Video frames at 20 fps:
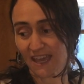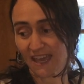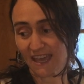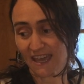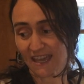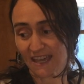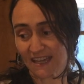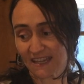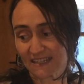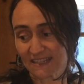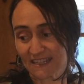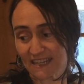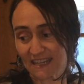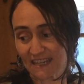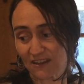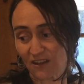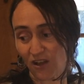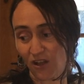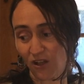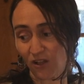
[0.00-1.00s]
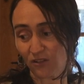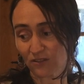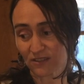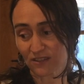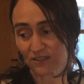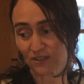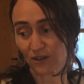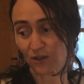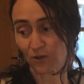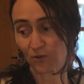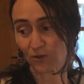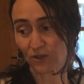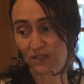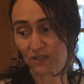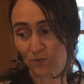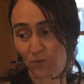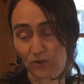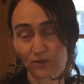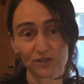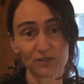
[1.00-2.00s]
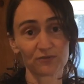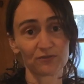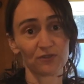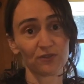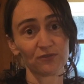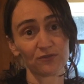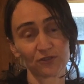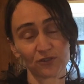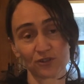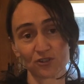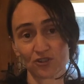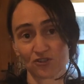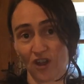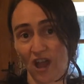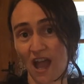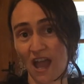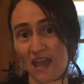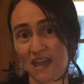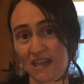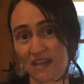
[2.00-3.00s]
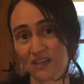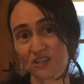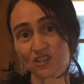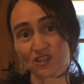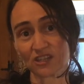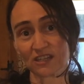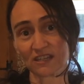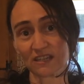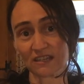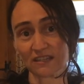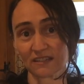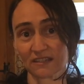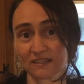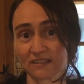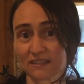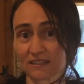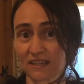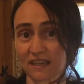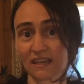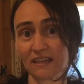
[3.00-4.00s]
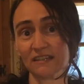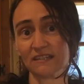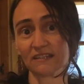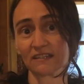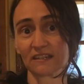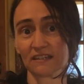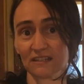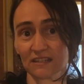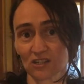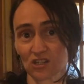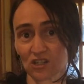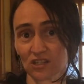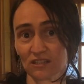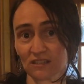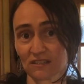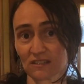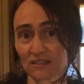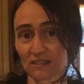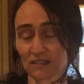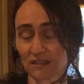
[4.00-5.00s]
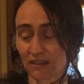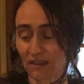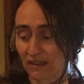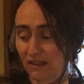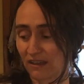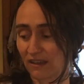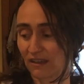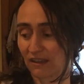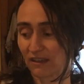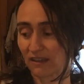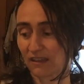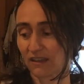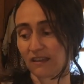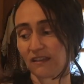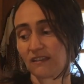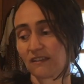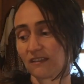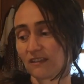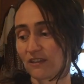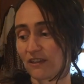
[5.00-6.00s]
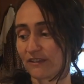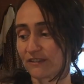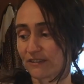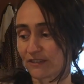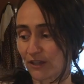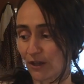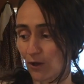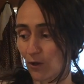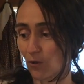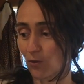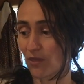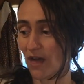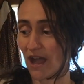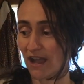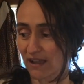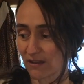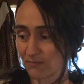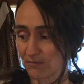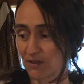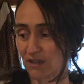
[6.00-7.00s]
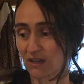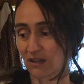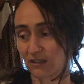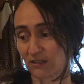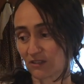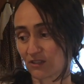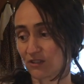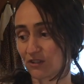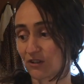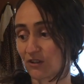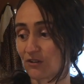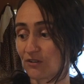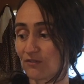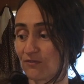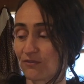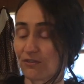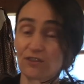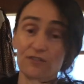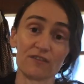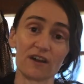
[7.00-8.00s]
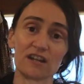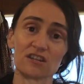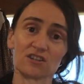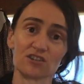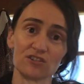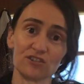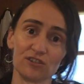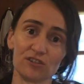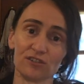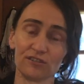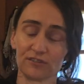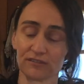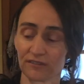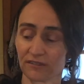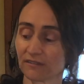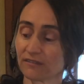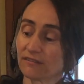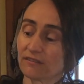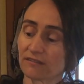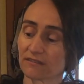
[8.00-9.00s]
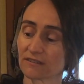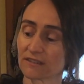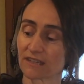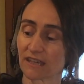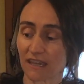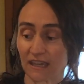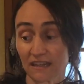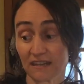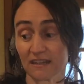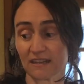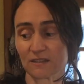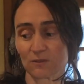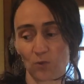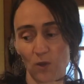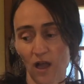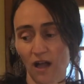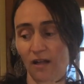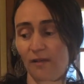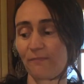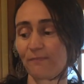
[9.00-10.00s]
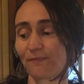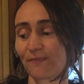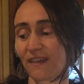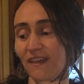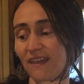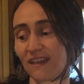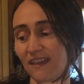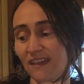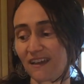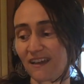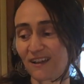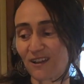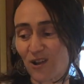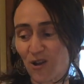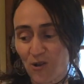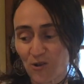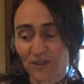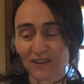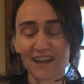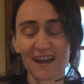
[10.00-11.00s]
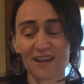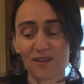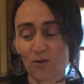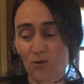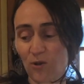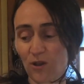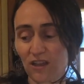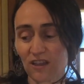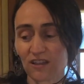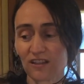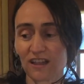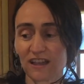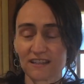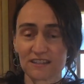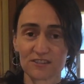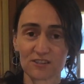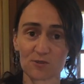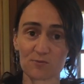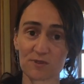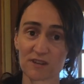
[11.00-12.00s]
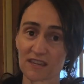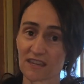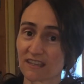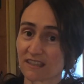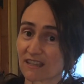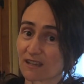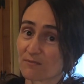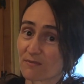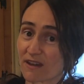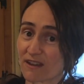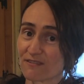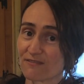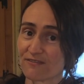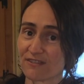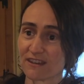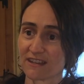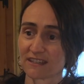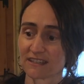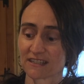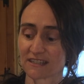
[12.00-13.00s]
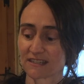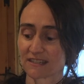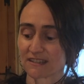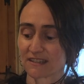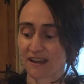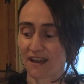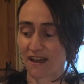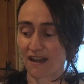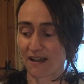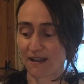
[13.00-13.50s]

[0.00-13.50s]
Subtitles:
And it also is wonderful for dry, itchy skin conditions. So that can be a concern for the vaginal skin as well. Coconut oil has so many healing benefits.